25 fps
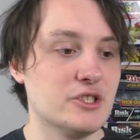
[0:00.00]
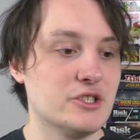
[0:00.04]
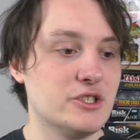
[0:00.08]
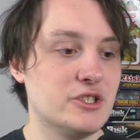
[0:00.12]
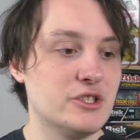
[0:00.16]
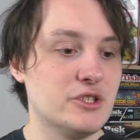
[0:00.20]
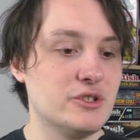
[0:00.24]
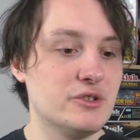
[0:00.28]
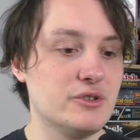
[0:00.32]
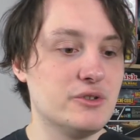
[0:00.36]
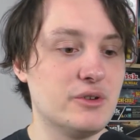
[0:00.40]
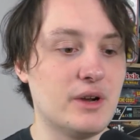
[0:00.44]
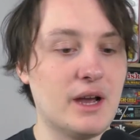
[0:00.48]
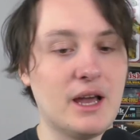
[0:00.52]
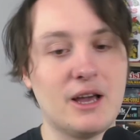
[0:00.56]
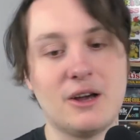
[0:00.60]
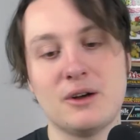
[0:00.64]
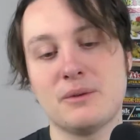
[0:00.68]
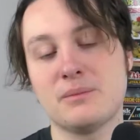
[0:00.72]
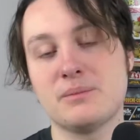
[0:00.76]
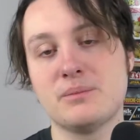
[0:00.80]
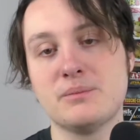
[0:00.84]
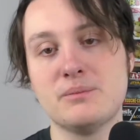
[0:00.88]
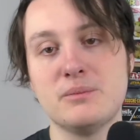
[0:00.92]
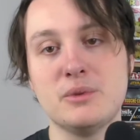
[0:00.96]
to
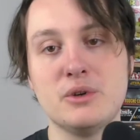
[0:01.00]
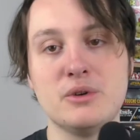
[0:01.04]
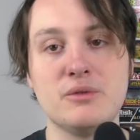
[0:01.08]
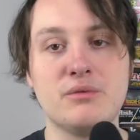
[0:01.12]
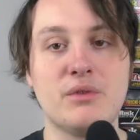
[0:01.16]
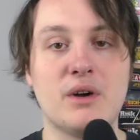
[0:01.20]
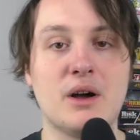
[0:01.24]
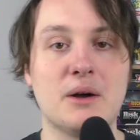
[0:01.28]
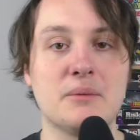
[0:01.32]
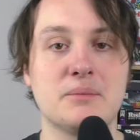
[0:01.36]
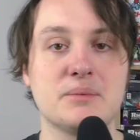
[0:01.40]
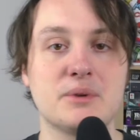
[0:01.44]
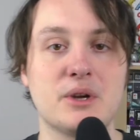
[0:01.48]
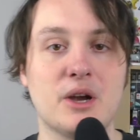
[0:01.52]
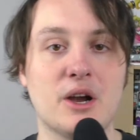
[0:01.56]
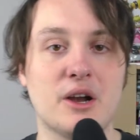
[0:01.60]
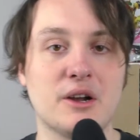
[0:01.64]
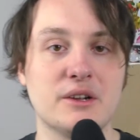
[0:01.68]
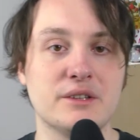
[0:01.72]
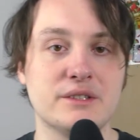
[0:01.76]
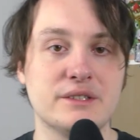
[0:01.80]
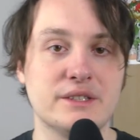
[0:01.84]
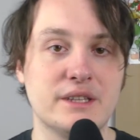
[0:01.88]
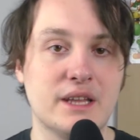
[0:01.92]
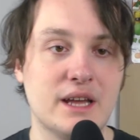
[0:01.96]
help move up
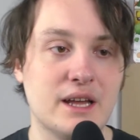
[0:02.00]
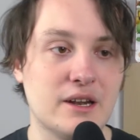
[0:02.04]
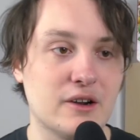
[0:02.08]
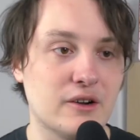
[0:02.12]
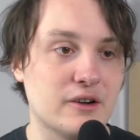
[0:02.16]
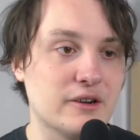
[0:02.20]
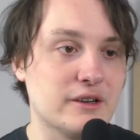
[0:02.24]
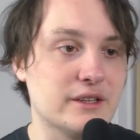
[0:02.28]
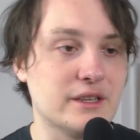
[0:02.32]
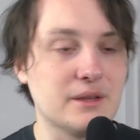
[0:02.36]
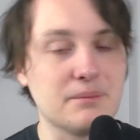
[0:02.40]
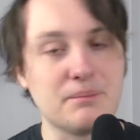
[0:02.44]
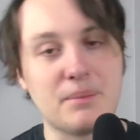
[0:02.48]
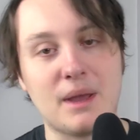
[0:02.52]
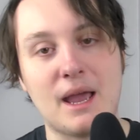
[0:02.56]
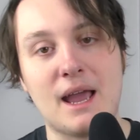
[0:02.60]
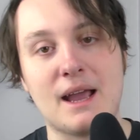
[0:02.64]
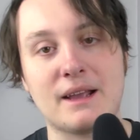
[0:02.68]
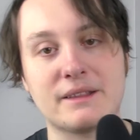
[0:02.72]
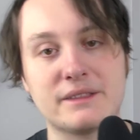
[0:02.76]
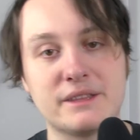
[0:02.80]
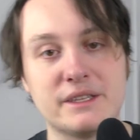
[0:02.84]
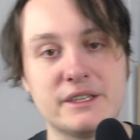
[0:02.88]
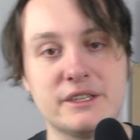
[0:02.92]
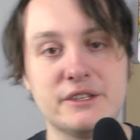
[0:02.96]
cards that are in the
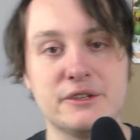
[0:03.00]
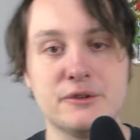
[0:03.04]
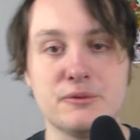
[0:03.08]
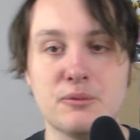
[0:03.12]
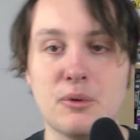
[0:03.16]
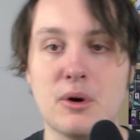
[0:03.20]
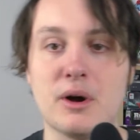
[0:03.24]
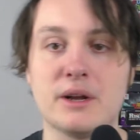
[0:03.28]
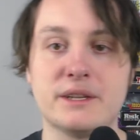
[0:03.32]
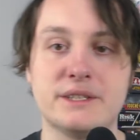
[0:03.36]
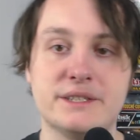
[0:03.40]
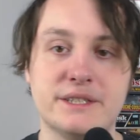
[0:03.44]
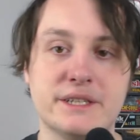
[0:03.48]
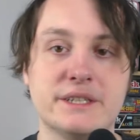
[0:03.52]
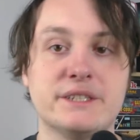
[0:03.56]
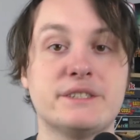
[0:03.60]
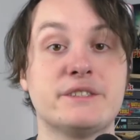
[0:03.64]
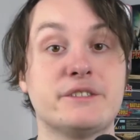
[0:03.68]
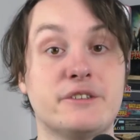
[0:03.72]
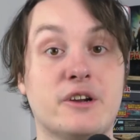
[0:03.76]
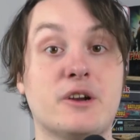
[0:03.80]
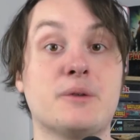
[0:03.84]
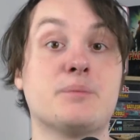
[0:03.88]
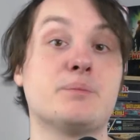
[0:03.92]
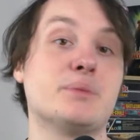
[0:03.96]
back that you want to
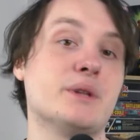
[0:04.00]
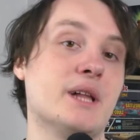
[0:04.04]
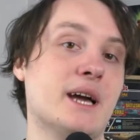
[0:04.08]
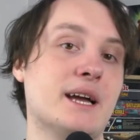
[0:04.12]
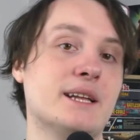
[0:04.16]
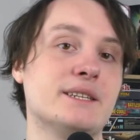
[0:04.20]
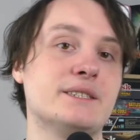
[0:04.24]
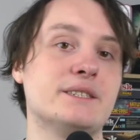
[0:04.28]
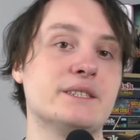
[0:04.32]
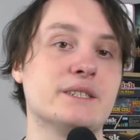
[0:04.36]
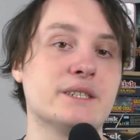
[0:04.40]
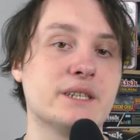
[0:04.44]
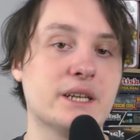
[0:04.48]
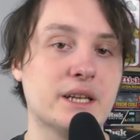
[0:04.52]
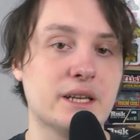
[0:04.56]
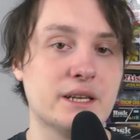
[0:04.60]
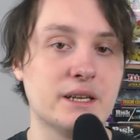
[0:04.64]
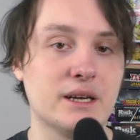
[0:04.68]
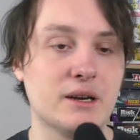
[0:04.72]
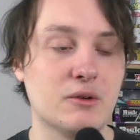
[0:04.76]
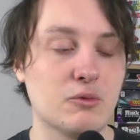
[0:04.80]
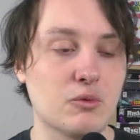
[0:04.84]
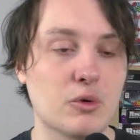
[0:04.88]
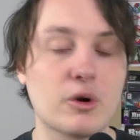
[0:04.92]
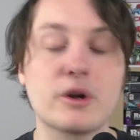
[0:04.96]
start planting and
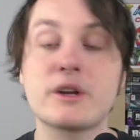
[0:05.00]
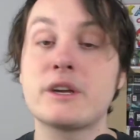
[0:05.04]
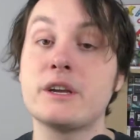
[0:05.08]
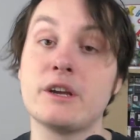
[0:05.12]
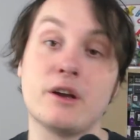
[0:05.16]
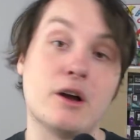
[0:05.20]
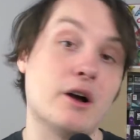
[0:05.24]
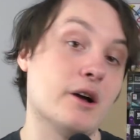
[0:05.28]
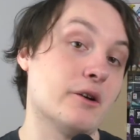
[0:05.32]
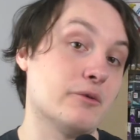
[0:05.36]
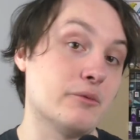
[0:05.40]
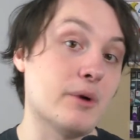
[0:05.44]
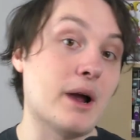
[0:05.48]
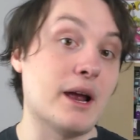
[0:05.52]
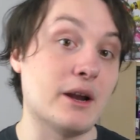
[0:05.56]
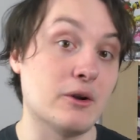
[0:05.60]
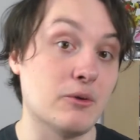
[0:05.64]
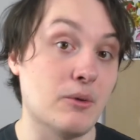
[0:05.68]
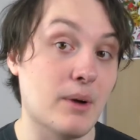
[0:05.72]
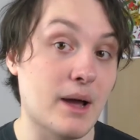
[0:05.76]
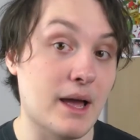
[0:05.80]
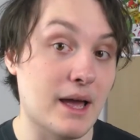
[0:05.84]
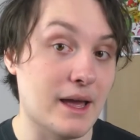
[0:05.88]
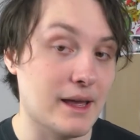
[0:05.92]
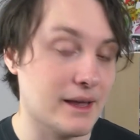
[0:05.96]
working on right
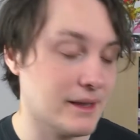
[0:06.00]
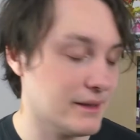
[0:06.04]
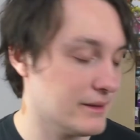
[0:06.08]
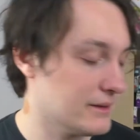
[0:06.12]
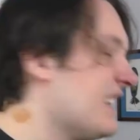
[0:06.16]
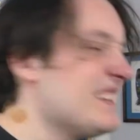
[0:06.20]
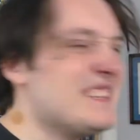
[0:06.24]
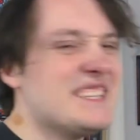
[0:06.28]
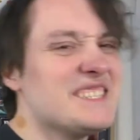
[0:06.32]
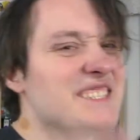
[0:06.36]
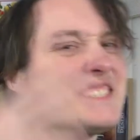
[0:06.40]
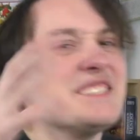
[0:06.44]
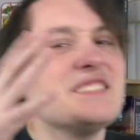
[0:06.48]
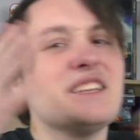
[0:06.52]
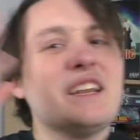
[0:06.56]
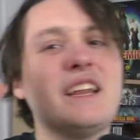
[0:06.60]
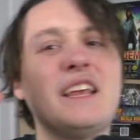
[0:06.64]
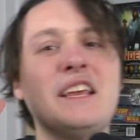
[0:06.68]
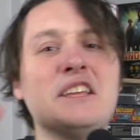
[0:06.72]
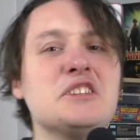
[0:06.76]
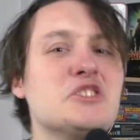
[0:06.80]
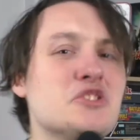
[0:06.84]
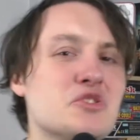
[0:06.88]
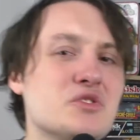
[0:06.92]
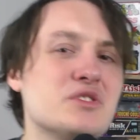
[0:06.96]
away. This is an
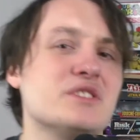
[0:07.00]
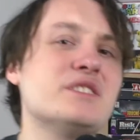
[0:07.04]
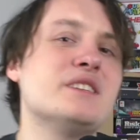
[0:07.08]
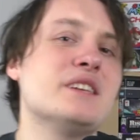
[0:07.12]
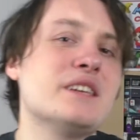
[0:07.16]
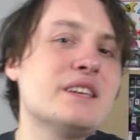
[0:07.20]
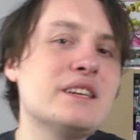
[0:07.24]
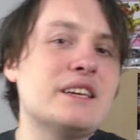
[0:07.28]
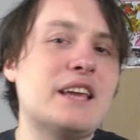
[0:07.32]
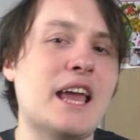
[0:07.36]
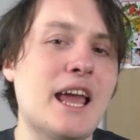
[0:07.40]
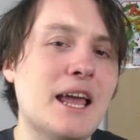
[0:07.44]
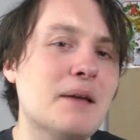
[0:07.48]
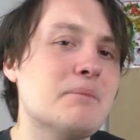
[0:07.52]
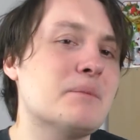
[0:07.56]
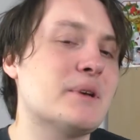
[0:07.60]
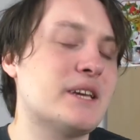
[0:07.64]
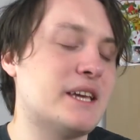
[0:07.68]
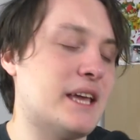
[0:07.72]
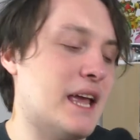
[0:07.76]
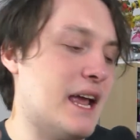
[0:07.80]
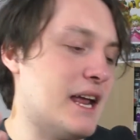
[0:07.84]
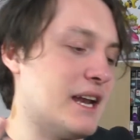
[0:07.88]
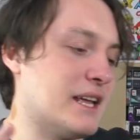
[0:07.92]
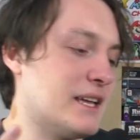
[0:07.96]
interesting game
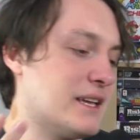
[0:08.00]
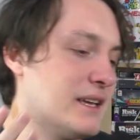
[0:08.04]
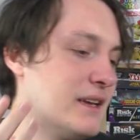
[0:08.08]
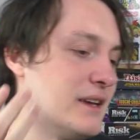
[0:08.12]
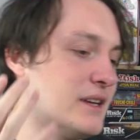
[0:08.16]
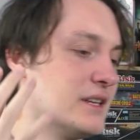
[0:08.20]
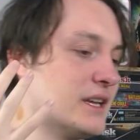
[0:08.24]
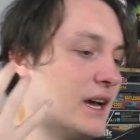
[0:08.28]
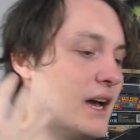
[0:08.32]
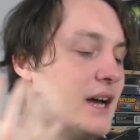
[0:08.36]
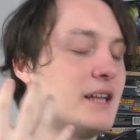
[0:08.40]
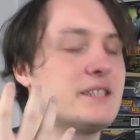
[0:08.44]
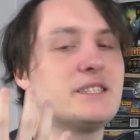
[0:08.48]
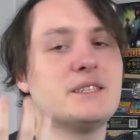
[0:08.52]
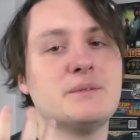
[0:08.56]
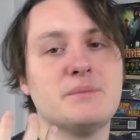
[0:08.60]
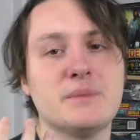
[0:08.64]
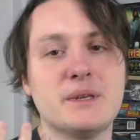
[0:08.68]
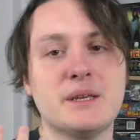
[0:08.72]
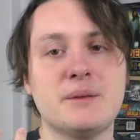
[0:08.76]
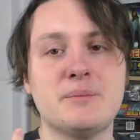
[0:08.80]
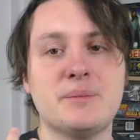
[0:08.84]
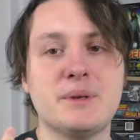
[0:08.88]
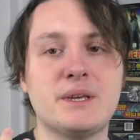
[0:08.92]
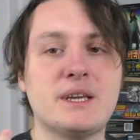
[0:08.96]
mechanic to
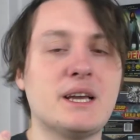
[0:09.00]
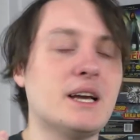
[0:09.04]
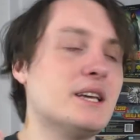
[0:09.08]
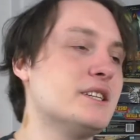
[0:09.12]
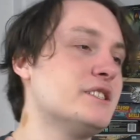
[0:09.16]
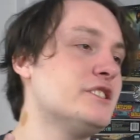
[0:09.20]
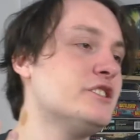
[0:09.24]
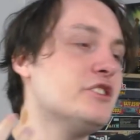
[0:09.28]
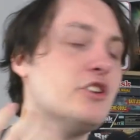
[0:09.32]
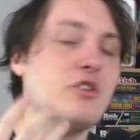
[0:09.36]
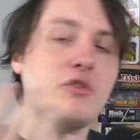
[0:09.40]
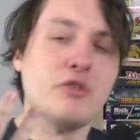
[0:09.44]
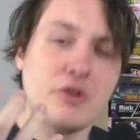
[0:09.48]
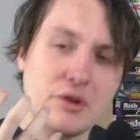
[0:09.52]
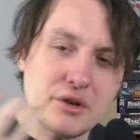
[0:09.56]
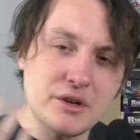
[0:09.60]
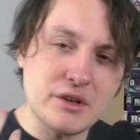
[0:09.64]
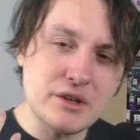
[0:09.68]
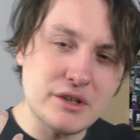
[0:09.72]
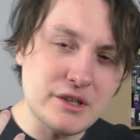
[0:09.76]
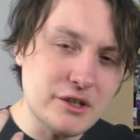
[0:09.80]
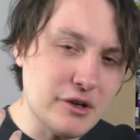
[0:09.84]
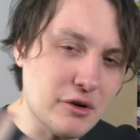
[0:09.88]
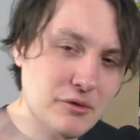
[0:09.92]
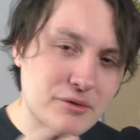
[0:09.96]
me because you
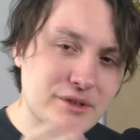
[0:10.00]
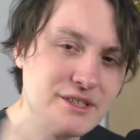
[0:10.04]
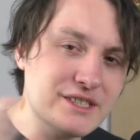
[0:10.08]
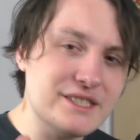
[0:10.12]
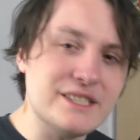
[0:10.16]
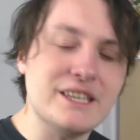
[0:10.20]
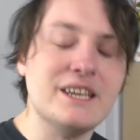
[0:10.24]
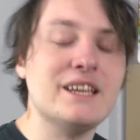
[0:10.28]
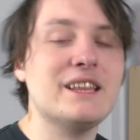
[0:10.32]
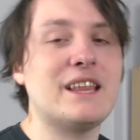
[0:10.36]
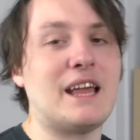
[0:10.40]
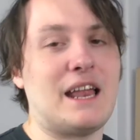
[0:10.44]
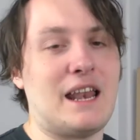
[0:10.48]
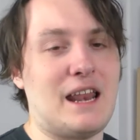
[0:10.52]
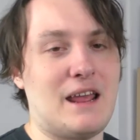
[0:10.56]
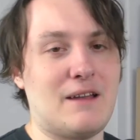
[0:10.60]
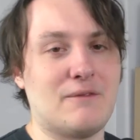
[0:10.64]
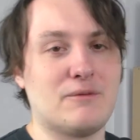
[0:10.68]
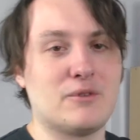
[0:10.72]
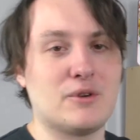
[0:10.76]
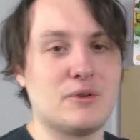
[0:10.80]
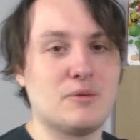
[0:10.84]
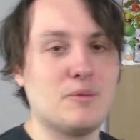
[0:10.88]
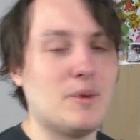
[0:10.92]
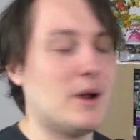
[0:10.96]
don't see that
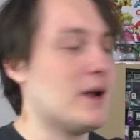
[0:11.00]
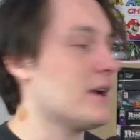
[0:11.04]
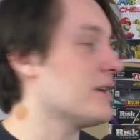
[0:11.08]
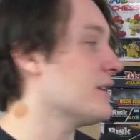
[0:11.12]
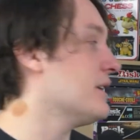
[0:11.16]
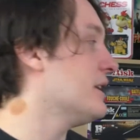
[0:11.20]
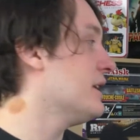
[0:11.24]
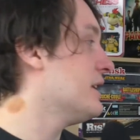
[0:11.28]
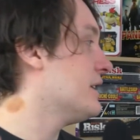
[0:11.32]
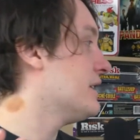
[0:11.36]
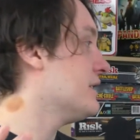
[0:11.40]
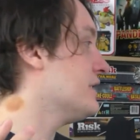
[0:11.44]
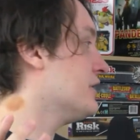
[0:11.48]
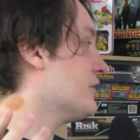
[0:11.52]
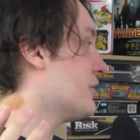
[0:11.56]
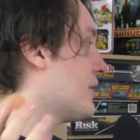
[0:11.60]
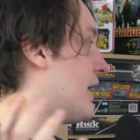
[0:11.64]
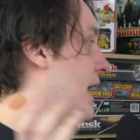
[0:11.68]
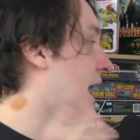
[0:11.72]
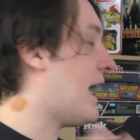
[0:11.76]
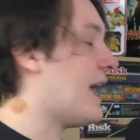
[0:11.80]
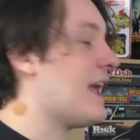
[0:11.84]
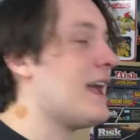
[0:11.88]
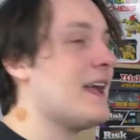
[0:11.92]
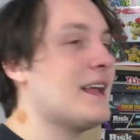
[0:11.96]
ever where your
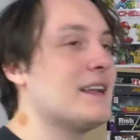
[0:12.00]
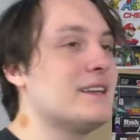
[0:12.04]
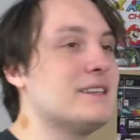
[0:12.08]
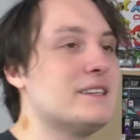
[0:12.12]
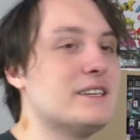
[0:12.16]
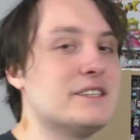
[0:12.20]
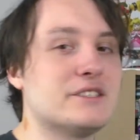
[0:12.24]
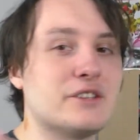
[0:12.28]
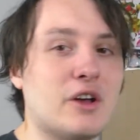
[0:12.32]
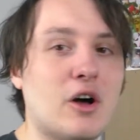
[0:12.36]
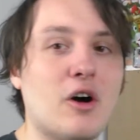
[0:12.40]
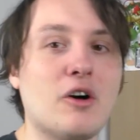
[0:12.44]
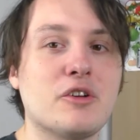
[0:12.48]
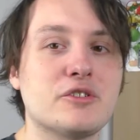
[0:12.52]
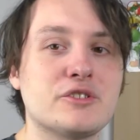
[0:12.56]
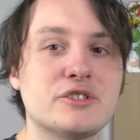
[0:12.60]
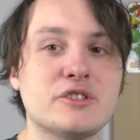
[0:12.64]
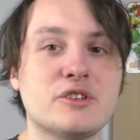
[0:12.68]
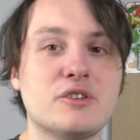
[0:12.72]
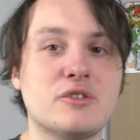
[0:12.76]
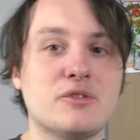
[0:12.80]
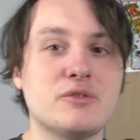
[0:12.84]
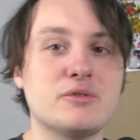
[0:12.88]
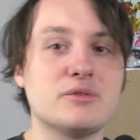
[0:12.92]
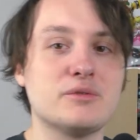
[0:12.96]
hand is
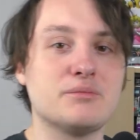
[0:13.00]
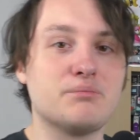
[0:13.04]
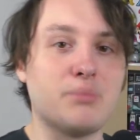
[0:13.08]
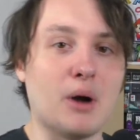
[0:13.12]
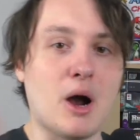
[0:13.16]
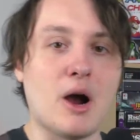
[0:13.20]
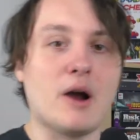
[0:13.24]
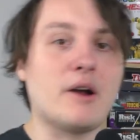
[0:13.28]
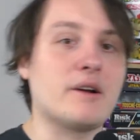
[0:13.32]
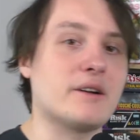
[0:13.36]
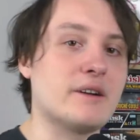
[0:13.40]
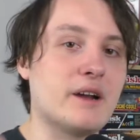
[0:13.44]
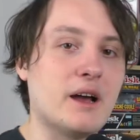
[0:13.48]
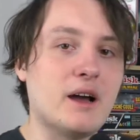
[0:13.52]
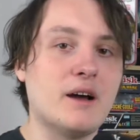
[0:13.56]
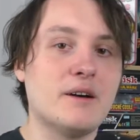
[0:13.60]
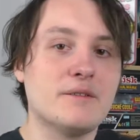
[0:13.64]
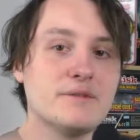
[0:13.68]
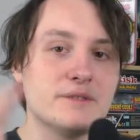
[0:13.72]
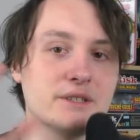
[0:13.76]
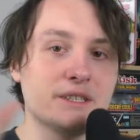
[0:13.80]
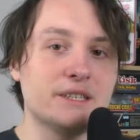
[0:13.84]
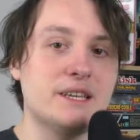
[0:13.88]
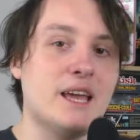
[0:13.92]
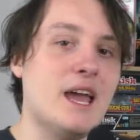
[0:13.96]
also part
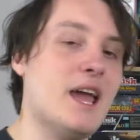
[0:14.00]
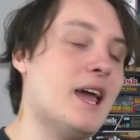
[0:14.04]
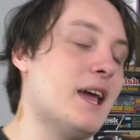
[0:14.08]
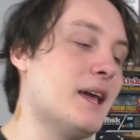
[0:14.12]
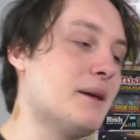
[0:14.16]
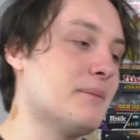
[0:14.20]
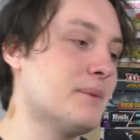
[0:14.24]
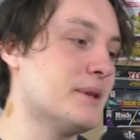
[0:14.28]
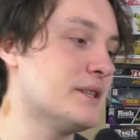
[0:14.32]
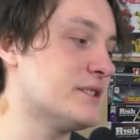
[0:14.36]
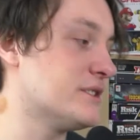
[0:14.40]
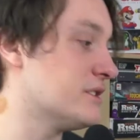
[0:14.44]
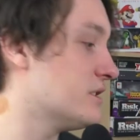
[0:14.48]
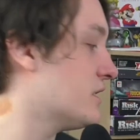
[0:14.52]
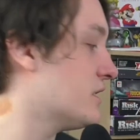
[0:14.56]
of the game. It's